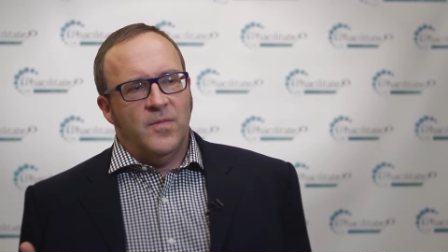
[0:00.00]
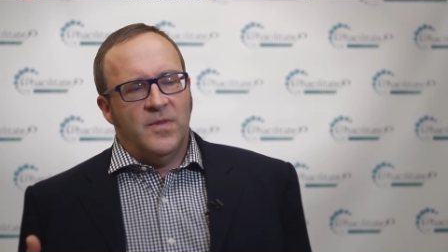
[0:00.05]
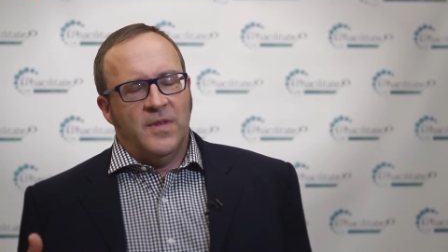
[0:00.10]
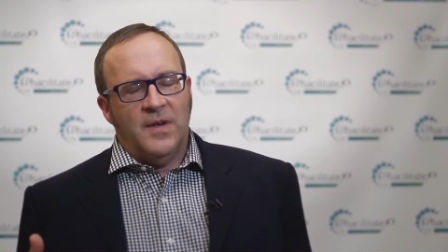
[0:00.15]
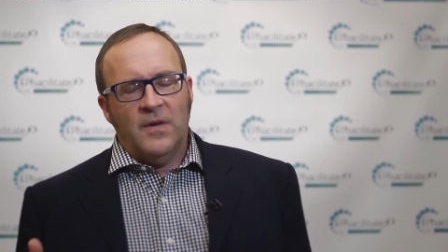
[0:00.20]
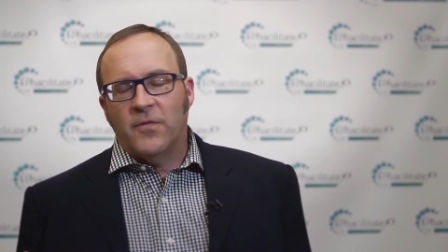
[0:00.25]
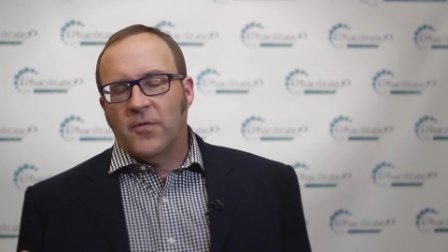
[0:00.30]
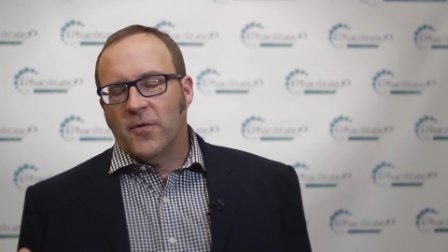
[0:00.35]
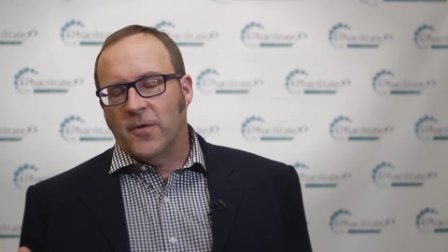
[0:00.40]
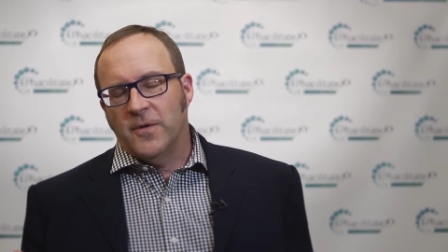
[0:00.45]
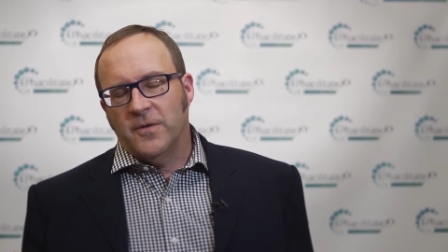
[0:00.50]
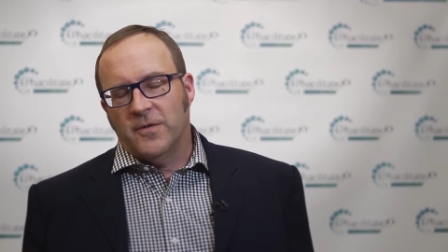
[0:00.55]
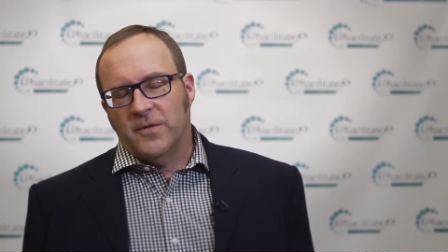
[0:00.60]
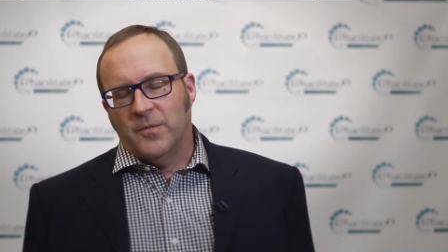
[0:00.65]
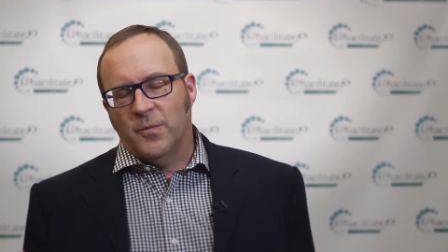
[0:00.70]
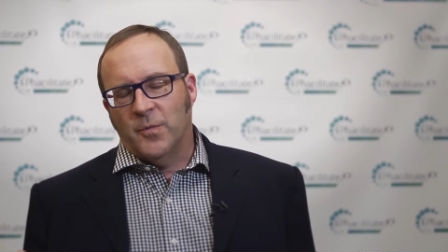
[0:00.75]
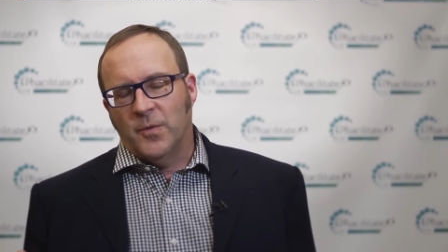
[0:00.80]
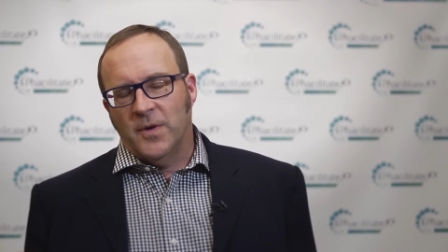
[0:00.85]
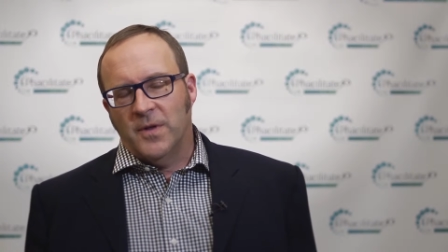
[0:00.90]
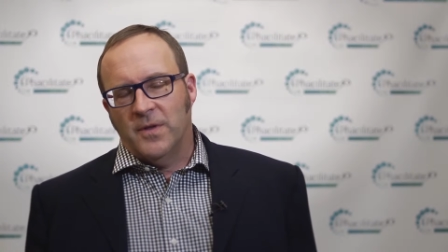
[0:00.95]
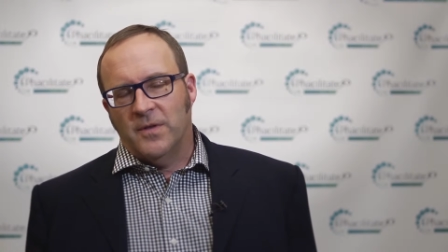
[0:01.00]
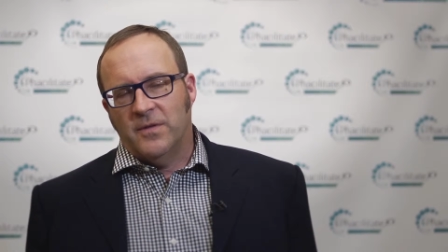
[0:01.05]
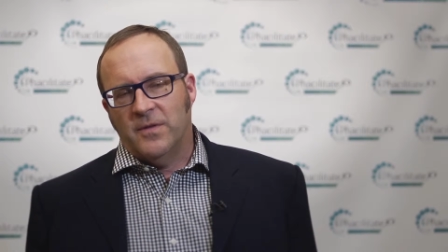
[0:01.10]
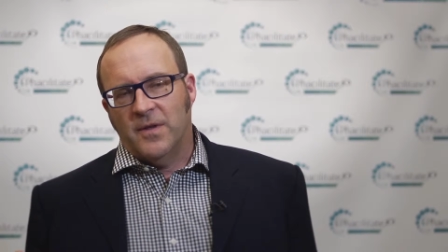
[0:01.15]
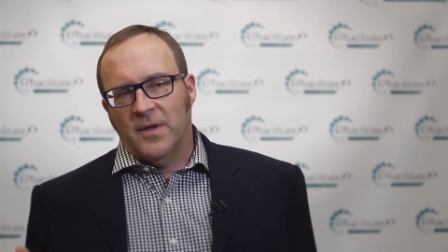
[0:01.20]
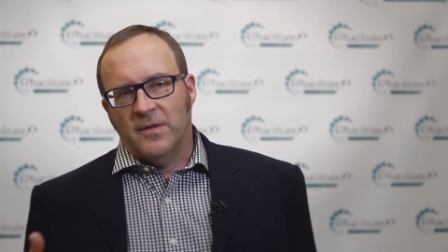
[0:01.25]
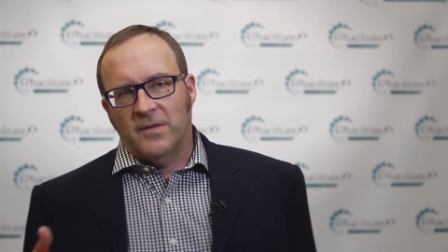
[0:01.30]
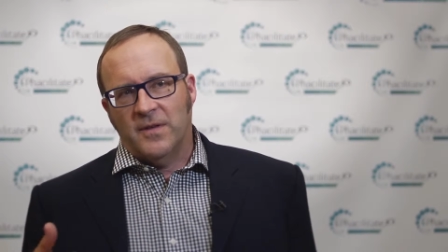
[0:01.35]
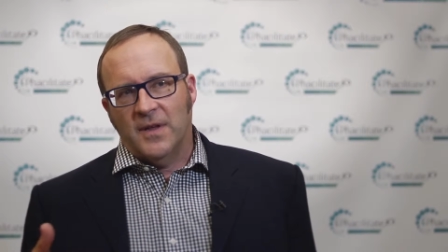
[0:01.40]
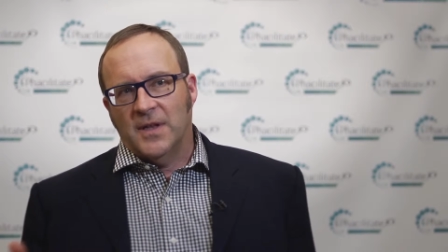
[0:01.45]
difference with
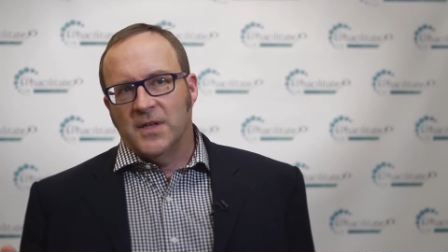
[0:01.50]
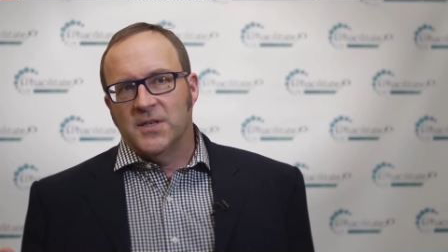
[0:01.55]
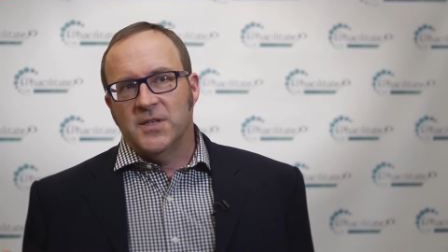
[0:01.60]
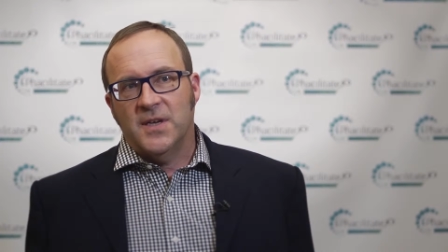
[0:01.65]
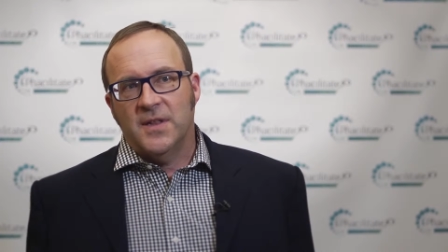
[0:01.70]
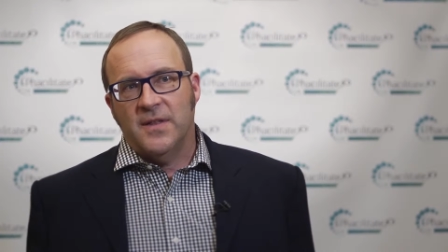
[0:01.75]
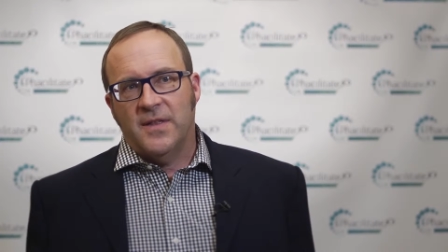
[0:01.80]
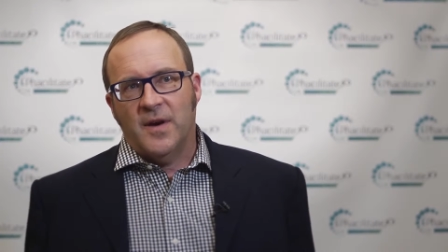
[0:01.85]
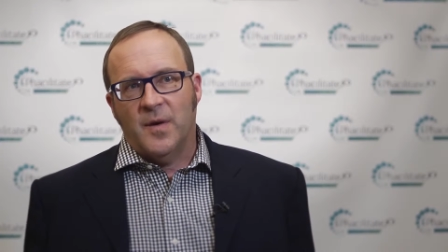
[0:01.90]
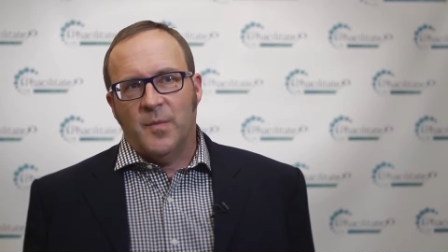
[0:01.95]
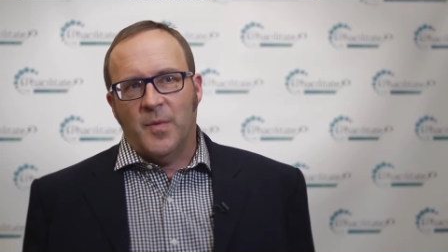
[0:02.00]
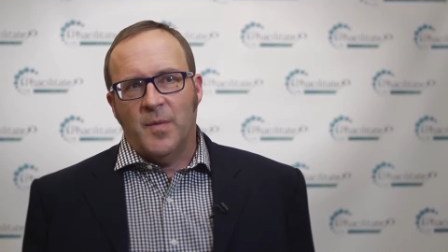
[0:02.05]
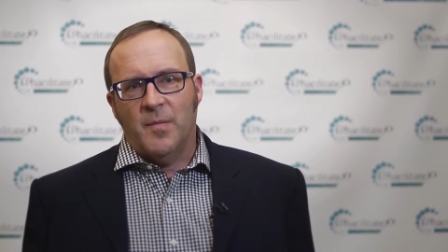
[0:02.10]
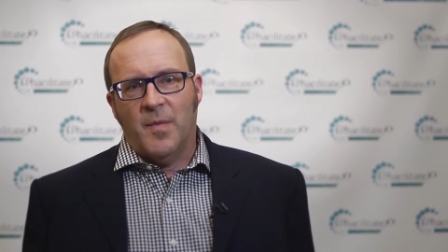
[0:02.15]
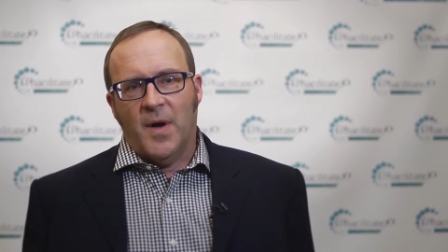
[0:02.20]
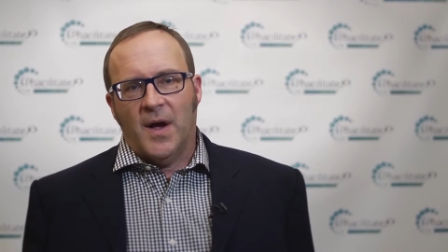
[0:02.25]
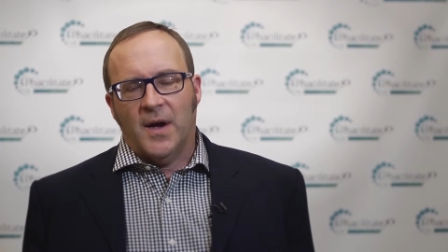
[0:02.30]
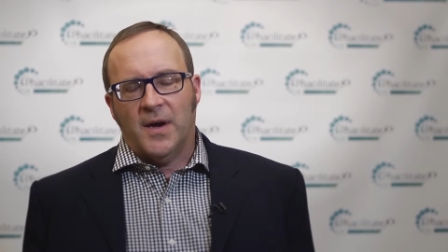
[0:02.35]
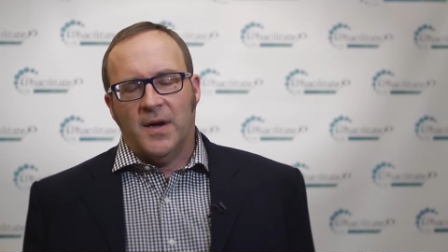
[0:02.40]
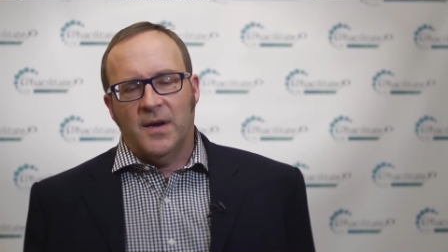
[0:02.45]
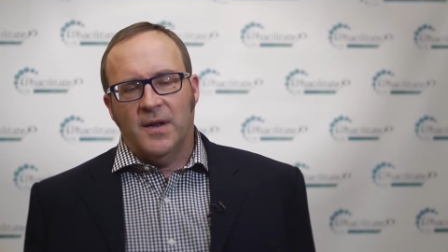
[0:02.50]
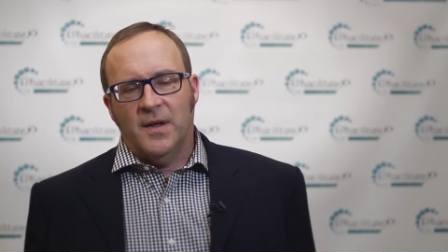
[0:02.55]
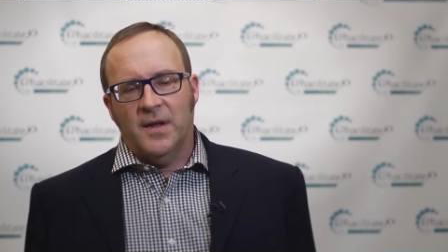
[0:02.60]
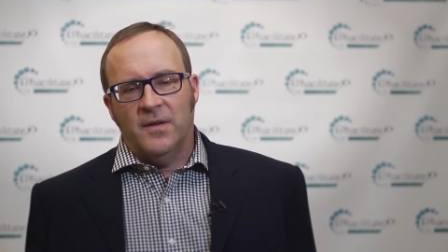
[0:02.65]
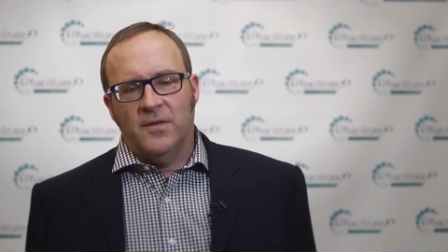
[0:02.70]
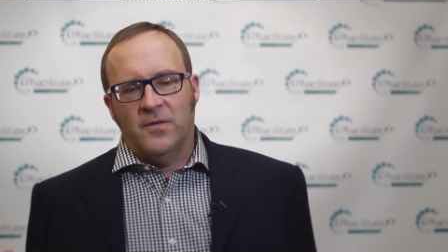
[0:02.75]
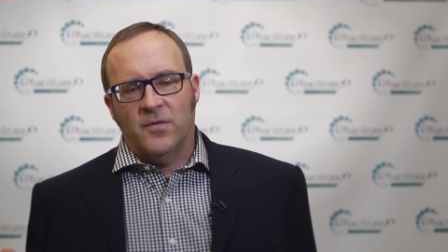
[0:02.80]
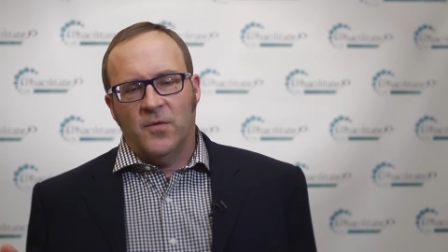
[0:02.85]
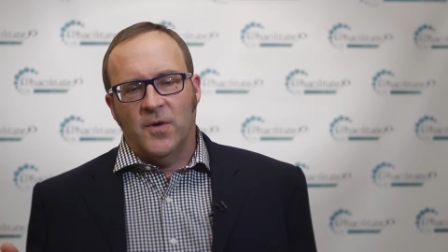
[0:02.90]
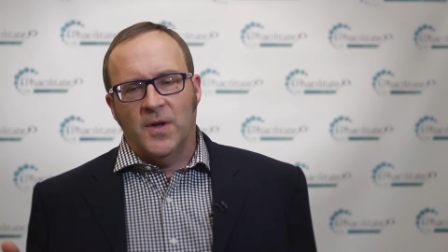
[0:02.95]
the cell and gene therapy market
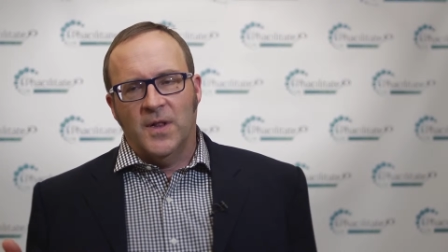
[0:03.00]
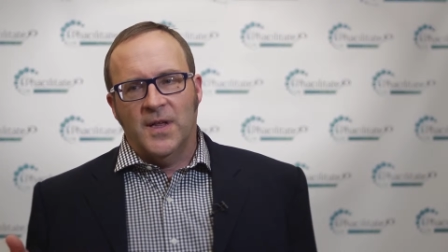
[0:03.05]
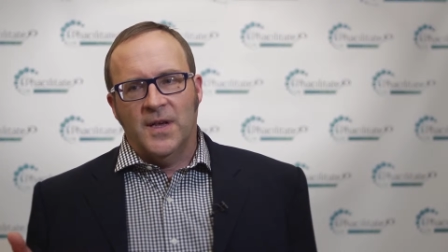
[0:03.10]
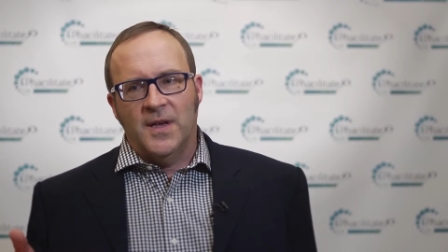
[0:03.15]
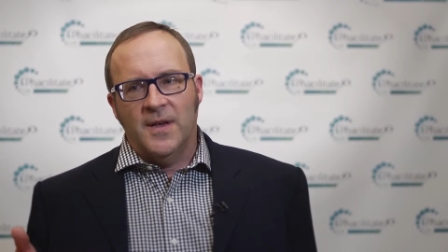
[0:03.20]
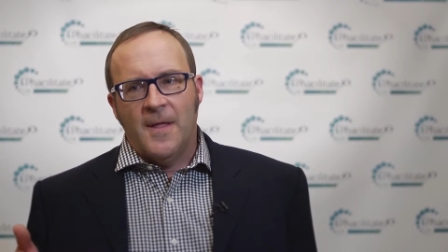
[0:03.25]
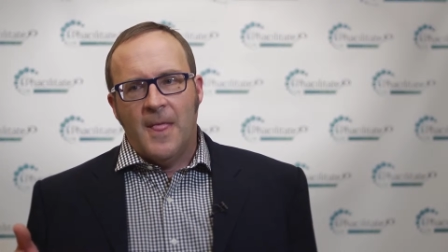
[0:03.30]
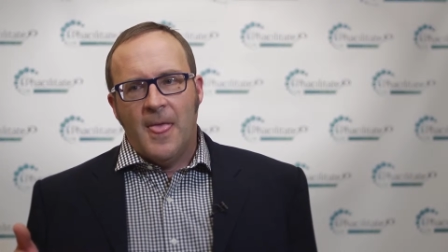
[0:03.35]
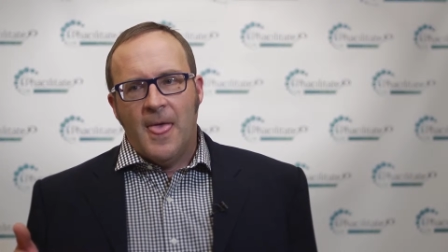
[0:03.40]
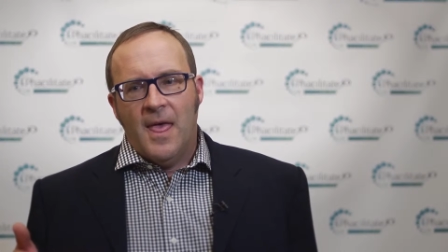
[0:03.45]
is really